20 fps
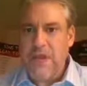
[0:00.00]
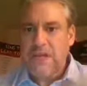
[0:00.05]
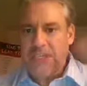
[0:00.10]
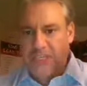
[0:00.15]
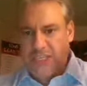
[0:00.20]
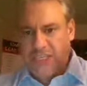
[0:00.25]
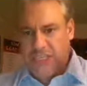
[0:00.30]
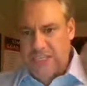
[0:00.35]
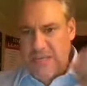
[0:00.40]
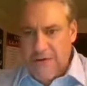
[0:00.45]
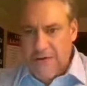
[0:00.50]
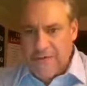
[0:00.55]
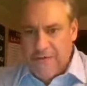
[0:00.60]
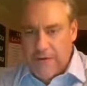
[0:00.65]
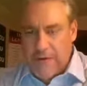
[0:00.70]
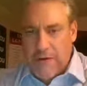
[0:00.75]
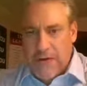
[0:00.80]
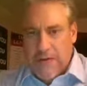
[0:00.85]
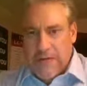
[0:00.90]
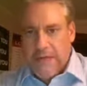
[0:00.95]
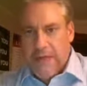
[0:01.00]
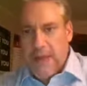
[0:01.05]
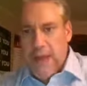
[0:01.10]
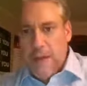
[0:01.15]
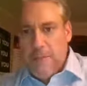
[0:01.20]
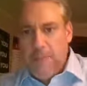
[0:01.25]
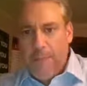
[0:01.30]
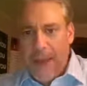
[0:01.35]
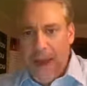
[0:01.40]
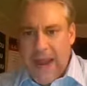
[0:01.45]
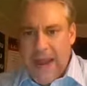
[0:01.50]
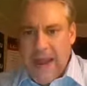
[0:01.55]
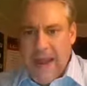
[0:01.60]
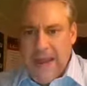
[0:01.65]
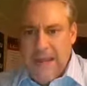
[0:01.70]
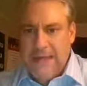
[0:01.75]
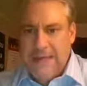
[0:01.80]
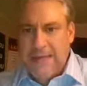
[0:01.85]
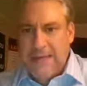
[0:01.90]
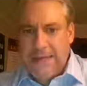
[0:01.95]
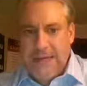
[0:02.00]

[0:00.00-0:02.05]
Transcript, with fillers: suffering, pain,